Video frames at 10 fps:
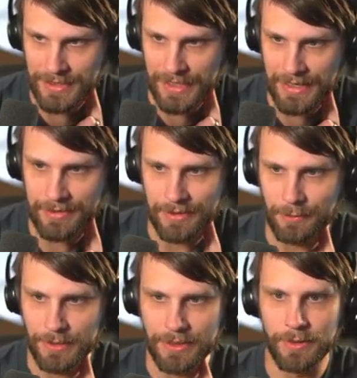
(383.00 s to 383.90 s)
I think
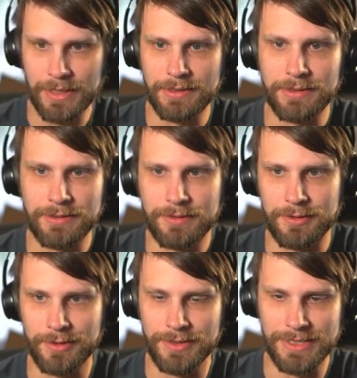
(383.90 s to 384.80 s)
we go ahead and
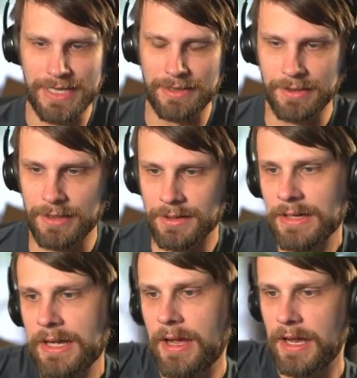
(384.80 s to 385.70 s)
throw this out there.
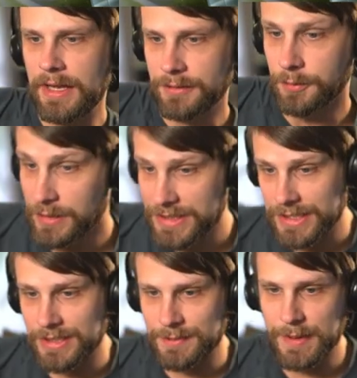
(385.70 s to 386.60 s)
Uh, the
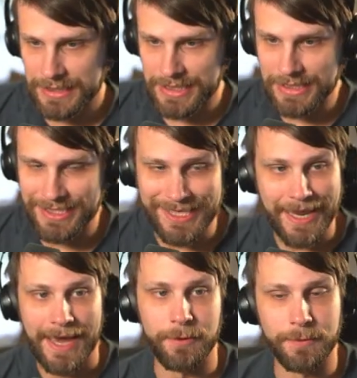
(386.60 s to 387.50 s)
reason this makes sense
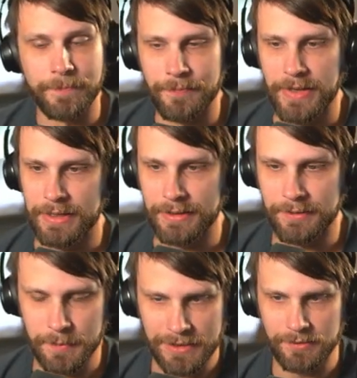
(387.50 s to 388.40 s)
now uh,
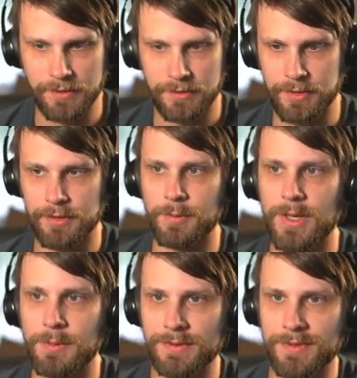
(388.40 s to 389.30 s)
is because it's turn
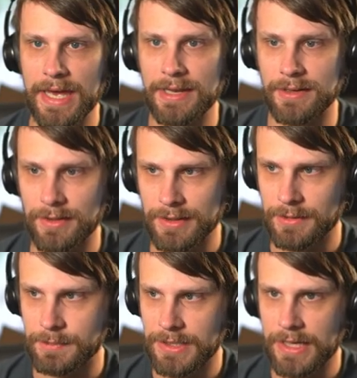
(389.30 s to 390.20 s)
one, we've got nothing
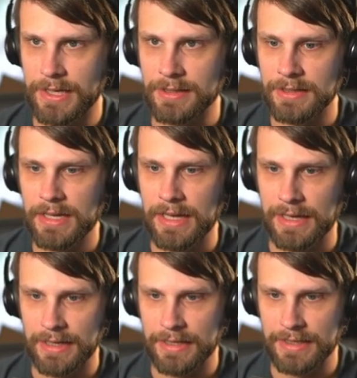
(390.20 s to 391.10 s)
to play,
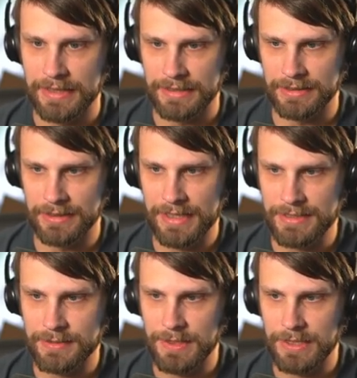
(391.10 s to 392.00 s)
uh, and I'd like
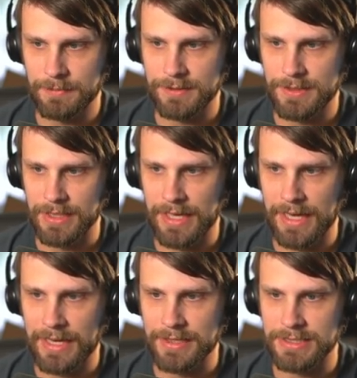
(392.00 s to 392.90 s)
to be able to
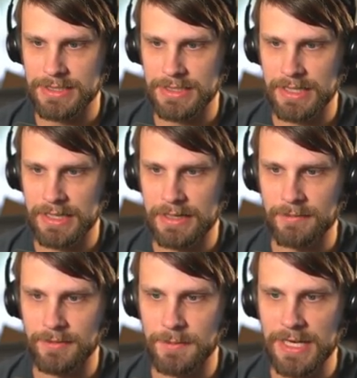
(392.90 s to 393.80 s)
cast uh,
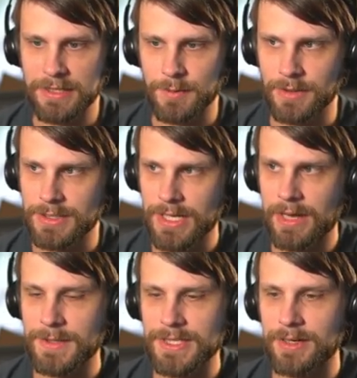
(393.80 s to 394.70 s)
the Patchwork
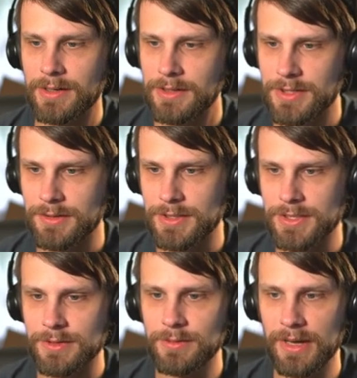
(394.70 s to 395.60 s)
Automaton on turn
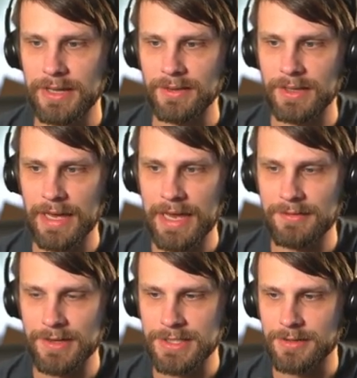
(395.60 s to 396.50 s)
two, and then
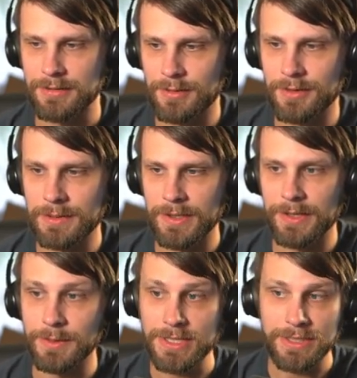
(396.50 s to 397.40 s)
have a turn three play,
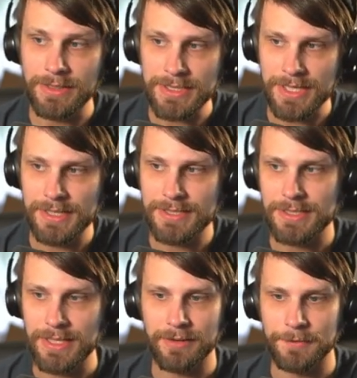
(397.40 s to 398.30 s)
which in this case
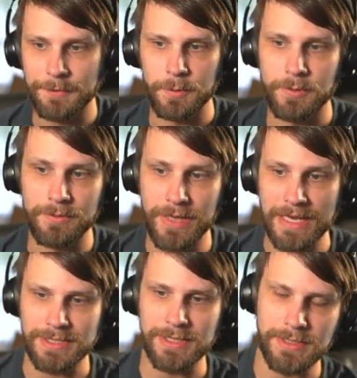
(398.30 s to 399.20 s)
is now Explore the
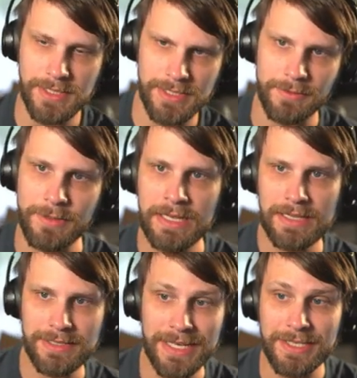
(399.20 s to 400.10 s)
Vastlands. So
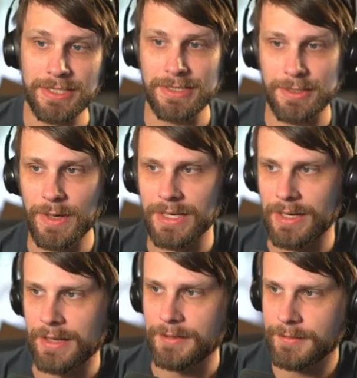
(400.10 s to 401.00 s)
this actually is quite
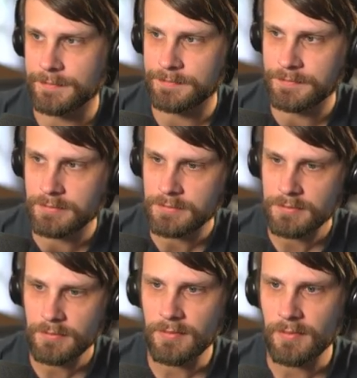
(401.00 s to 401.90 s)
nice.
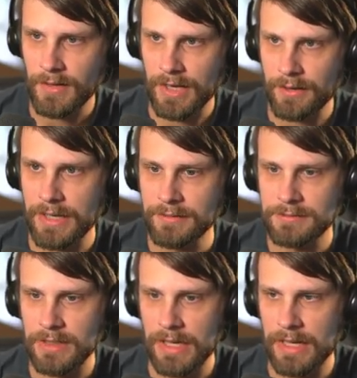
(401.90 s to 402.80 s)
Okay,
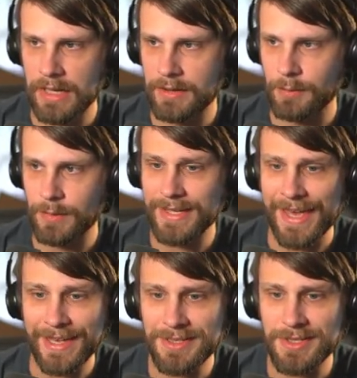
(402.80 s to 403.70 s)
uh, we
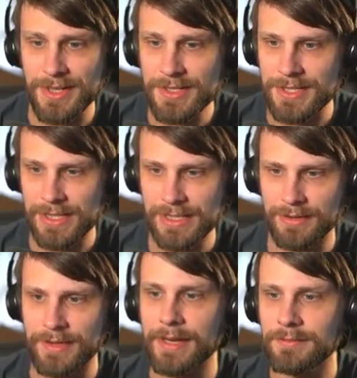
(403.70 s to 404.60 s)
can just kill
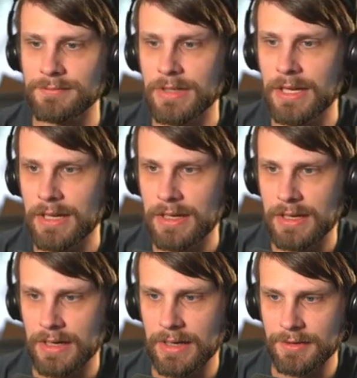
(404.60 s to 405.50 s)
that.
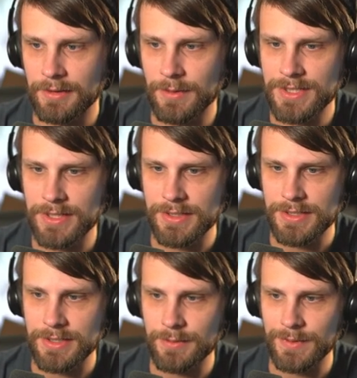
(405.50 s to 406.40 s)
Uh, the question
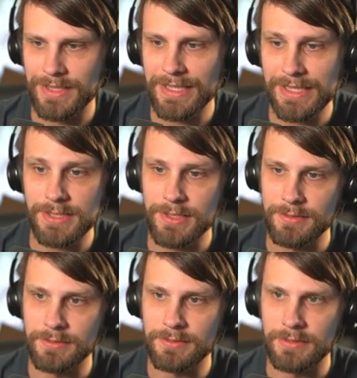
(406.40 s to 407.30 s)
is, do we need
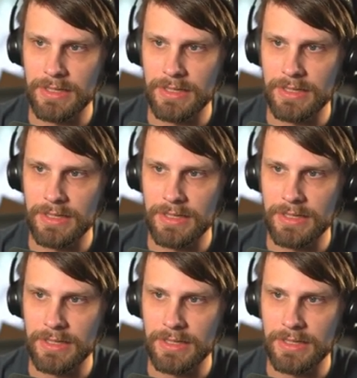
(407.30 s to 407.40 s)
to?